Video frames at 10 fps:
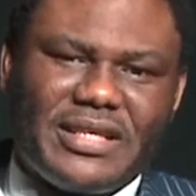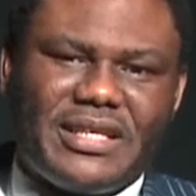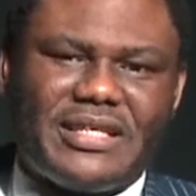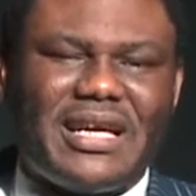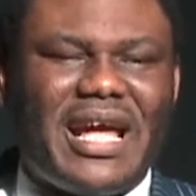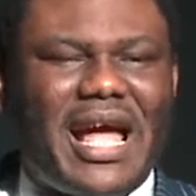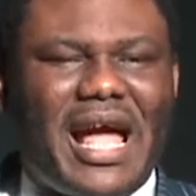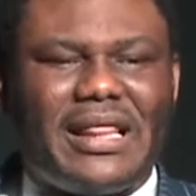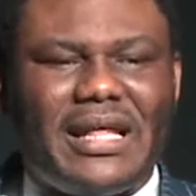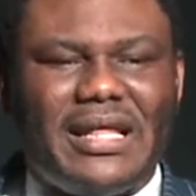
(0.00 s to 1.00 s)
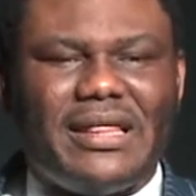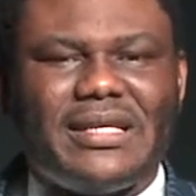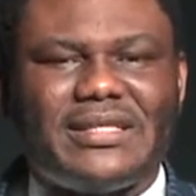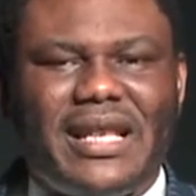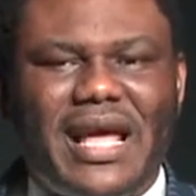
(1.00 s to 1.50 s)
He says, hath in
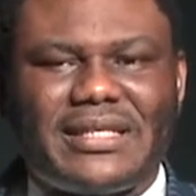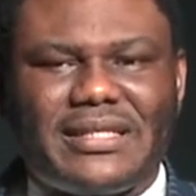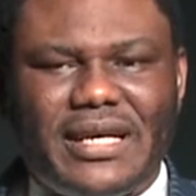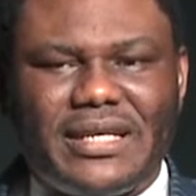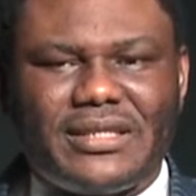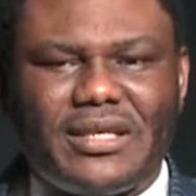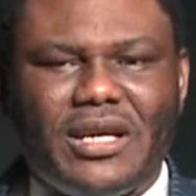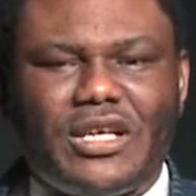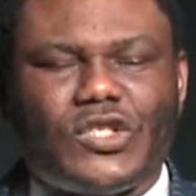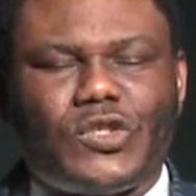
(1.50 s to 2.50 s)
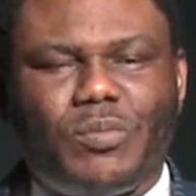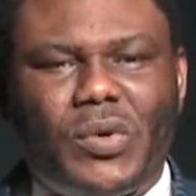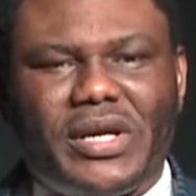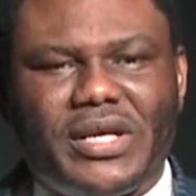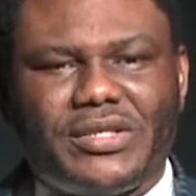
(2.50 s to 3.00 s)
these last days
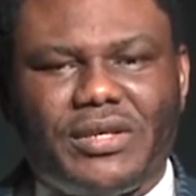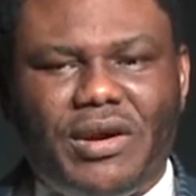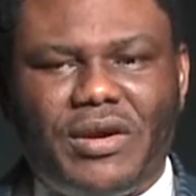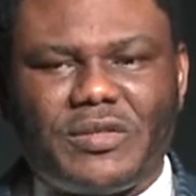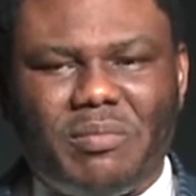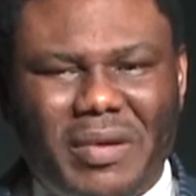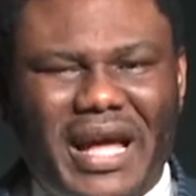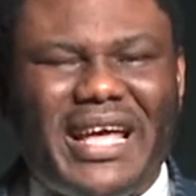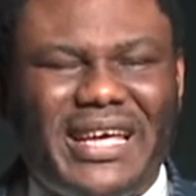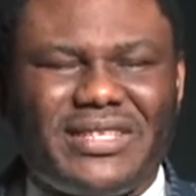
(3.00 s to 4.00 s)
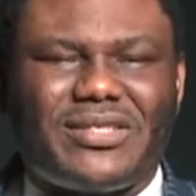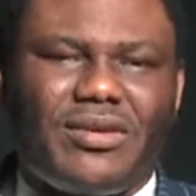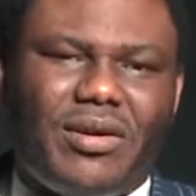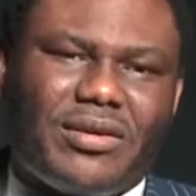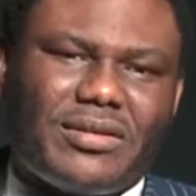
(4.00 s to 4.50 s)
spoken to us by his
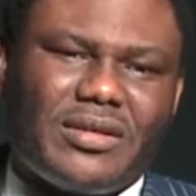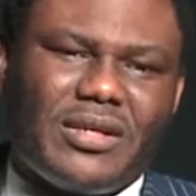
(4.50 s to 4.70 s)
son.